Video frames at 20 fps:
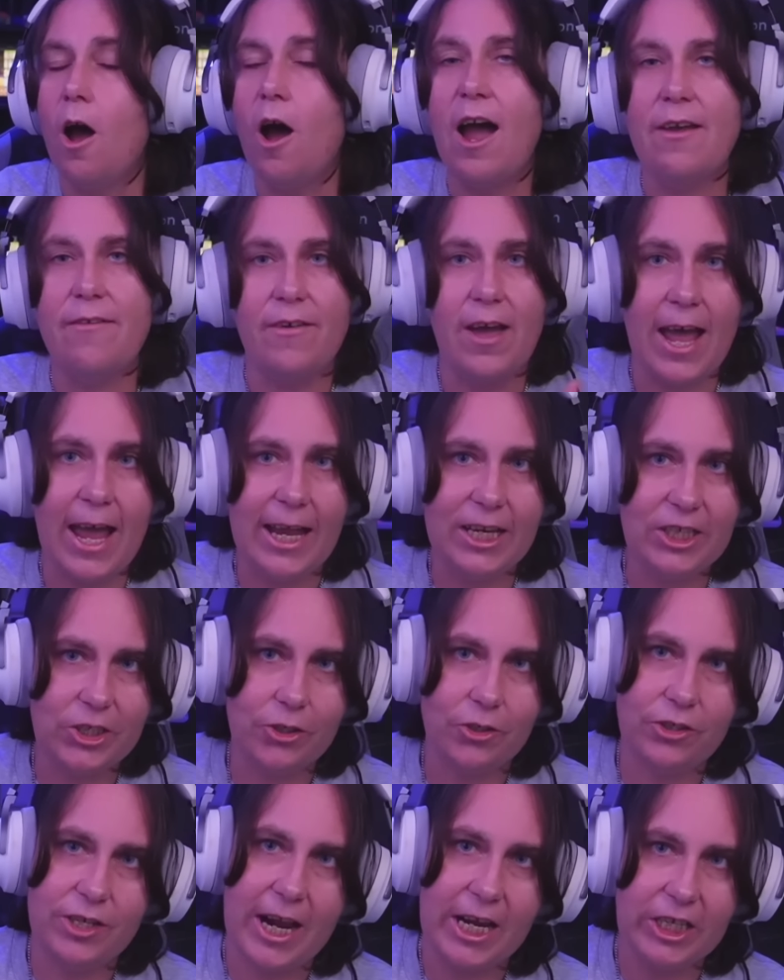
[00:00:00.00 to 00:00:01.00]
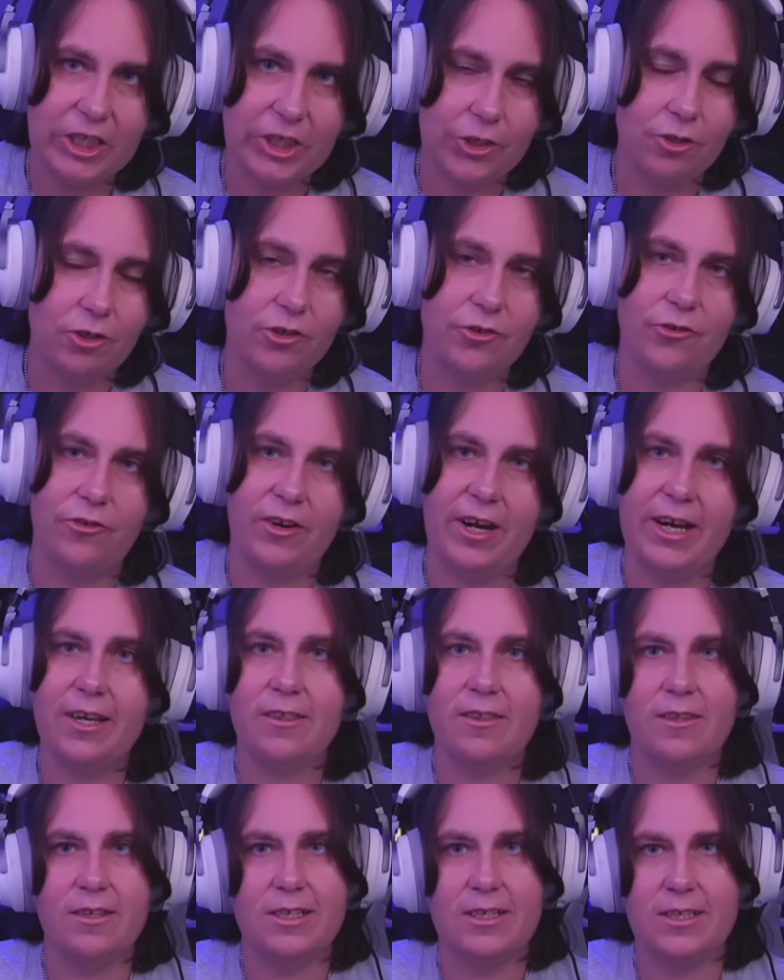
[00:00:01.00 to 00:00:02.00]
I've had your national
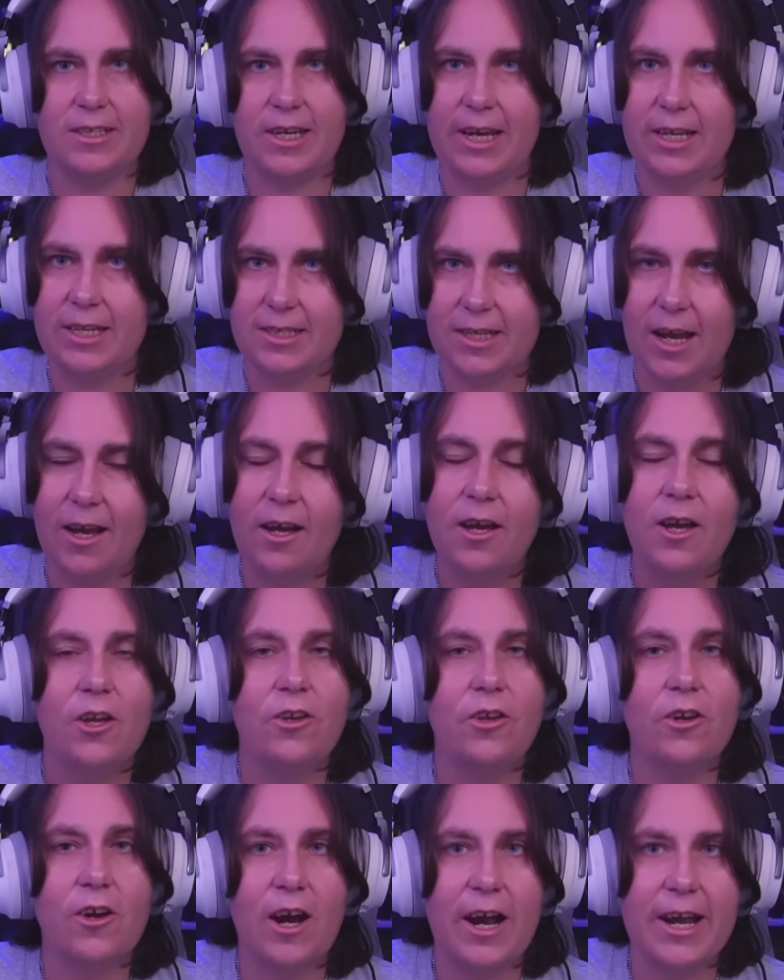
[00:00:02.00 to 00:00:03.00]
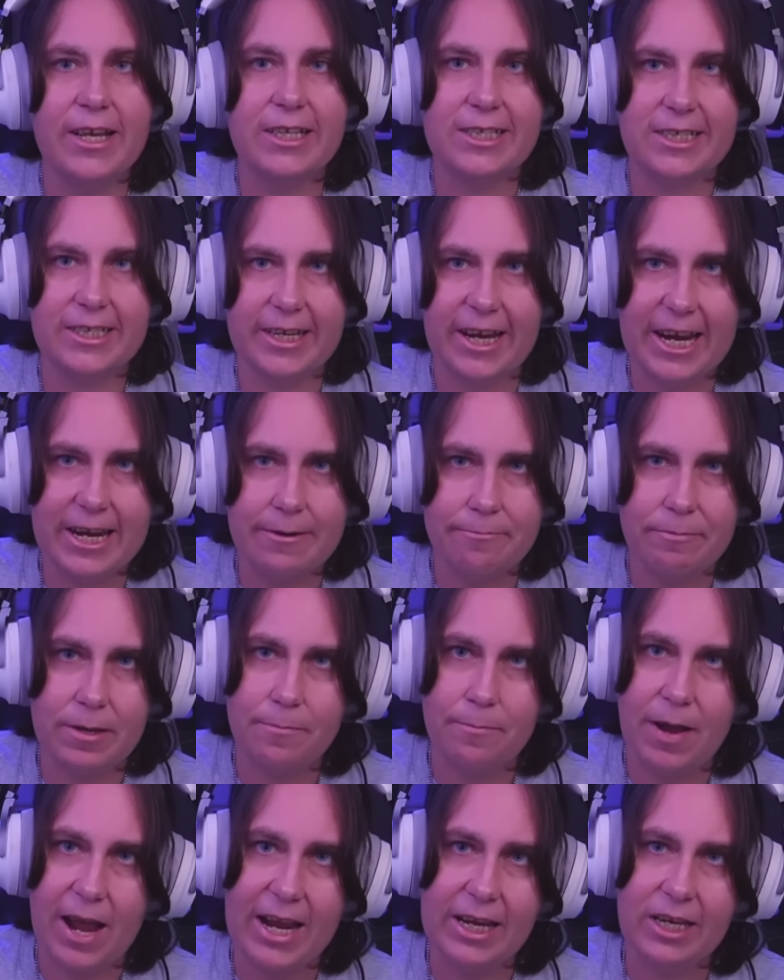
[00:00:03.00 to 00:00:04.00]
drink, the Caesar. You guys seen me
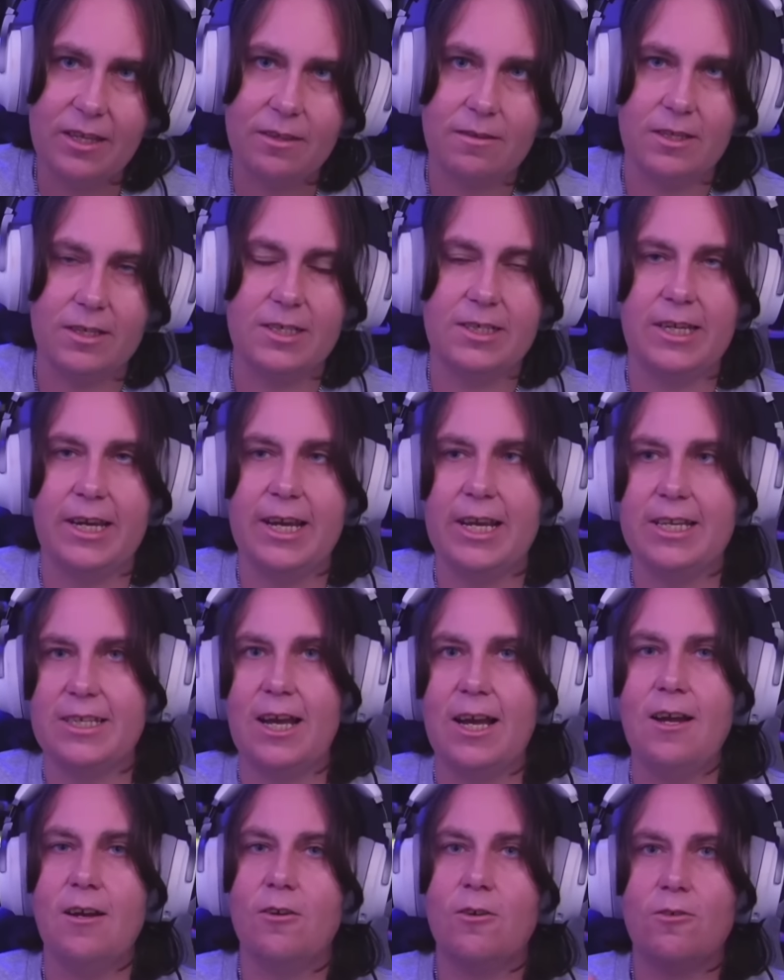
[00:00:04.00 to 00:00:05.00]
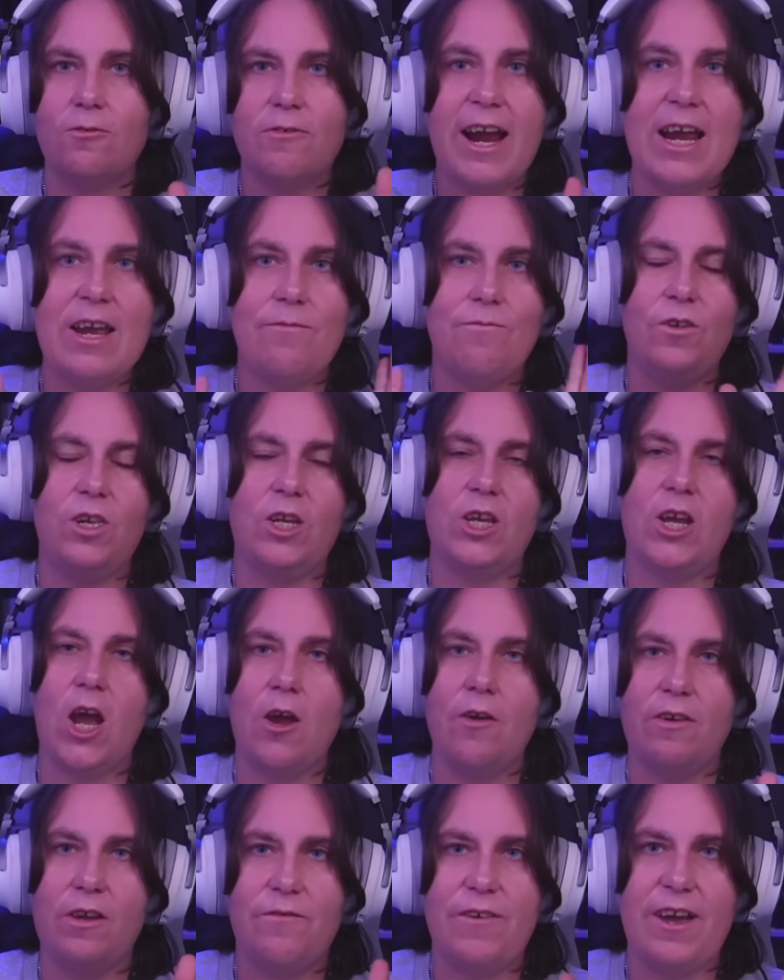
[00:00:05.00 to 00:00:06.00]
make the Caesar? Great video.
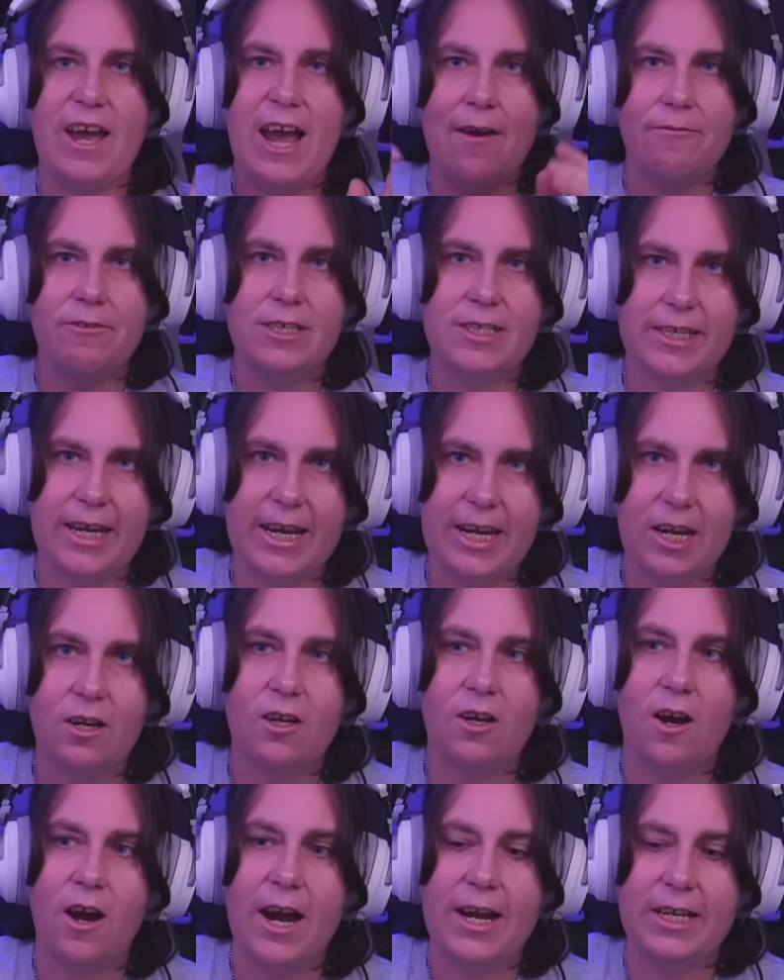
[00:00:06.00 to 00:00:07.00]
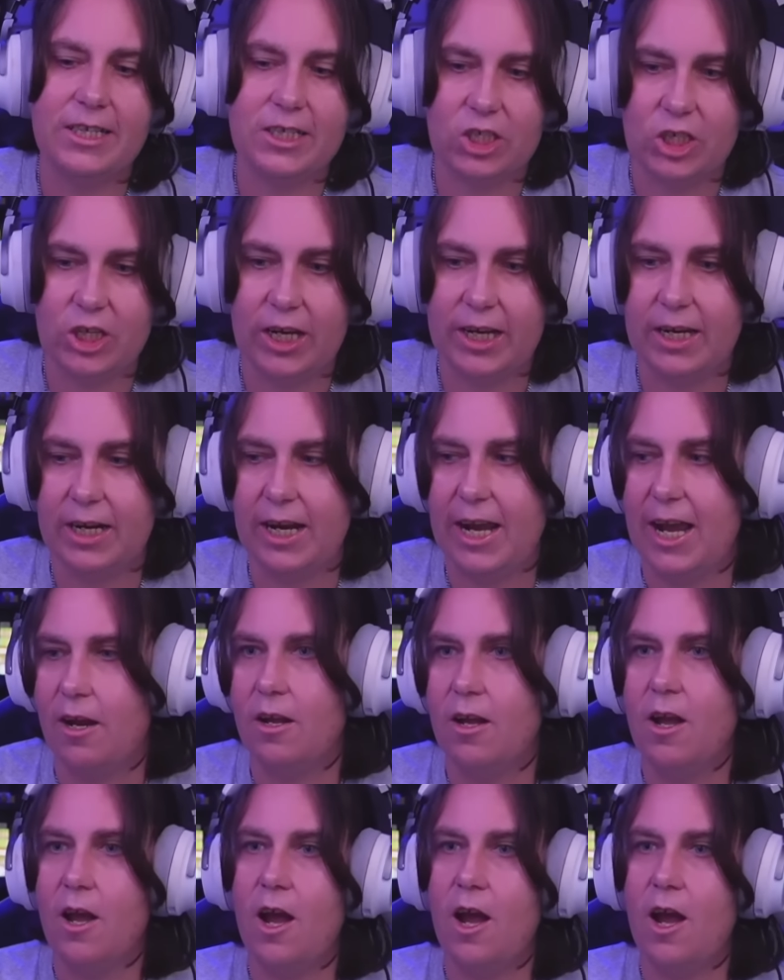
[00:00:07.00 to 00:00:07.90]
If you haven't seen it, guys, check it out.